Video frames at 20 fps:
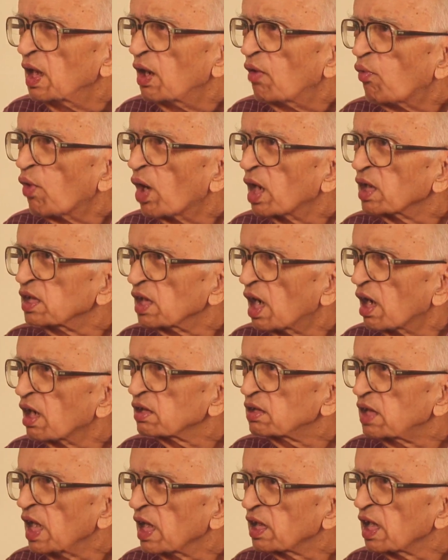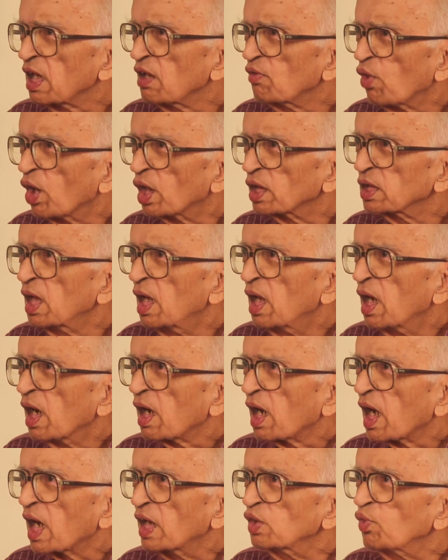what her thinking was,
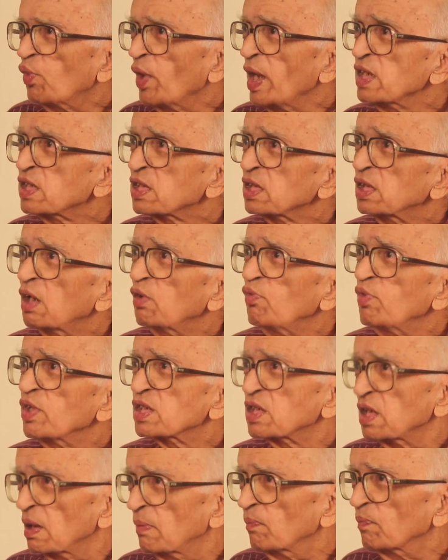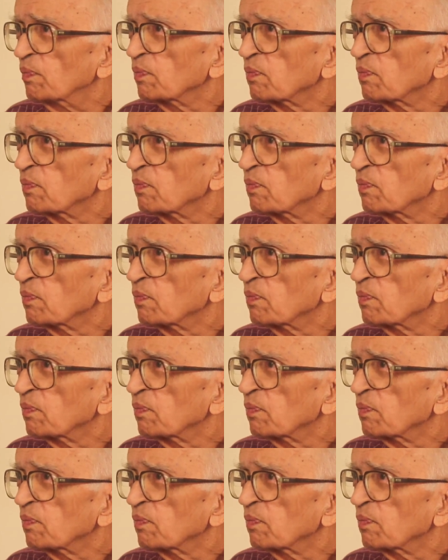conventional wisdom.